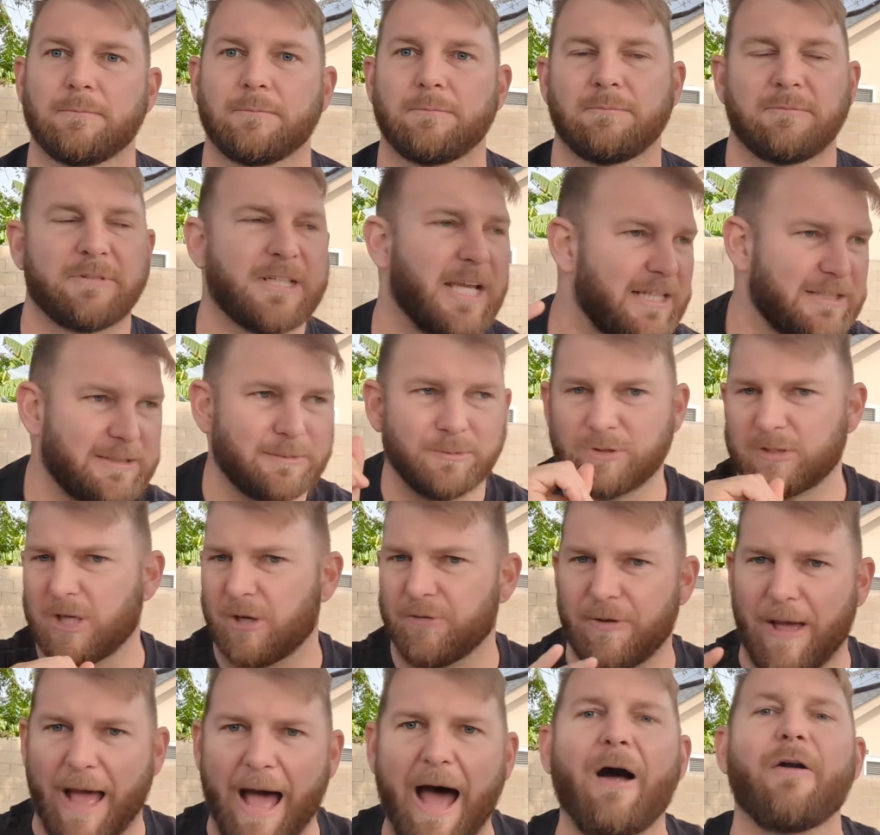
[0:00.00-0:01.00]
Takes
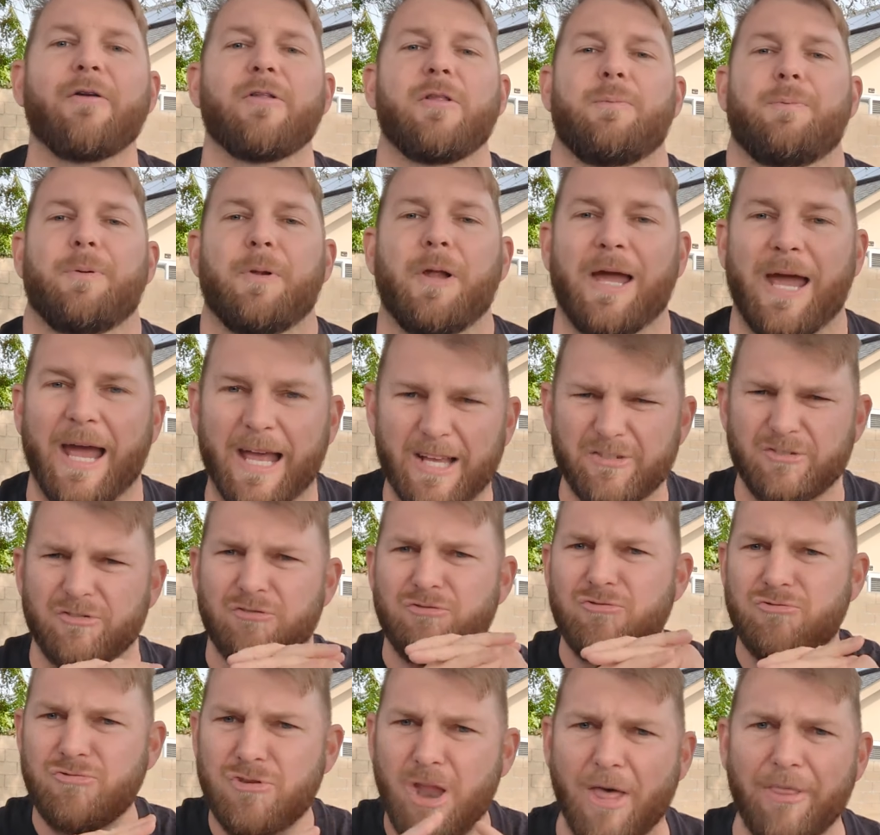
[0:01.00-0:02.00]
himself out of the play, has
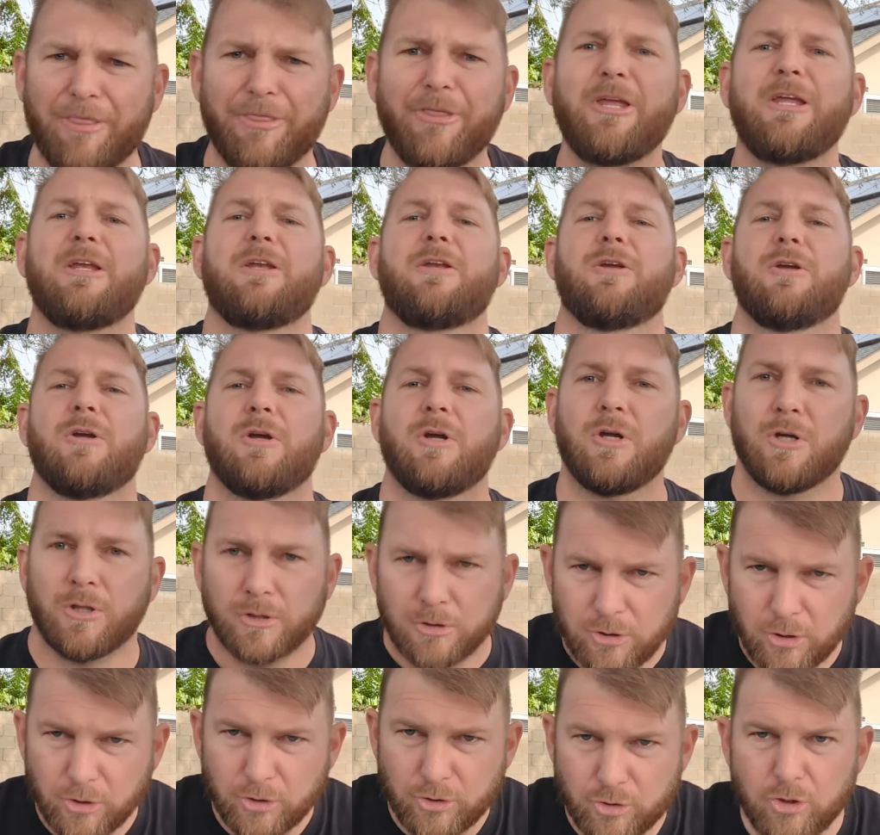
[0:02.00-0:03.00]
nothing
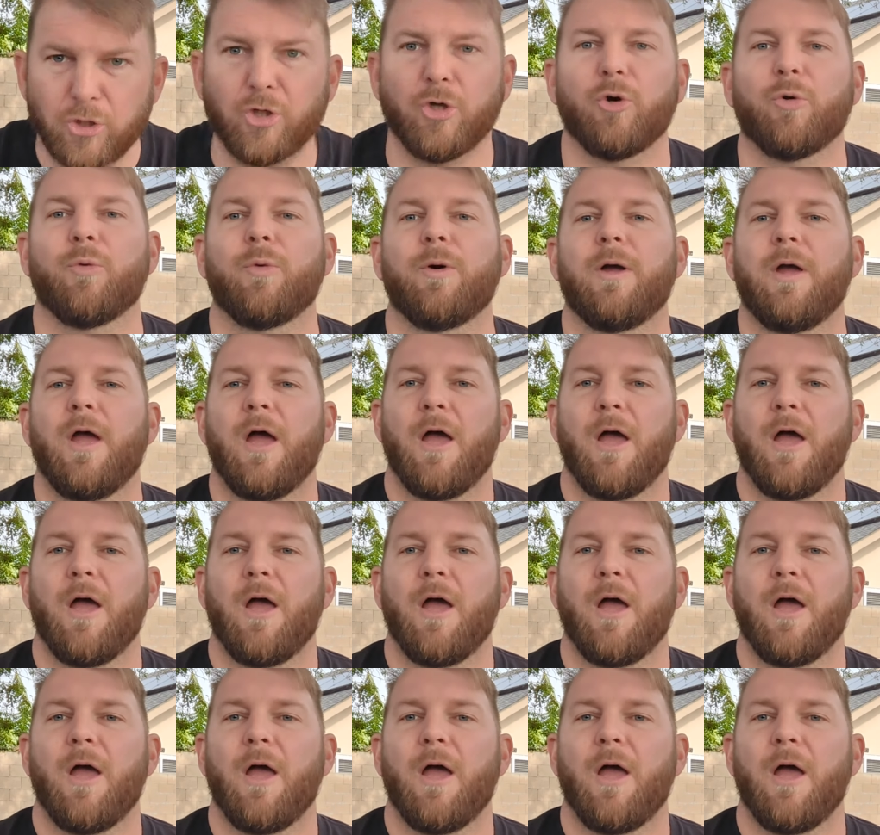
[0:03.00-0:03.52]
to do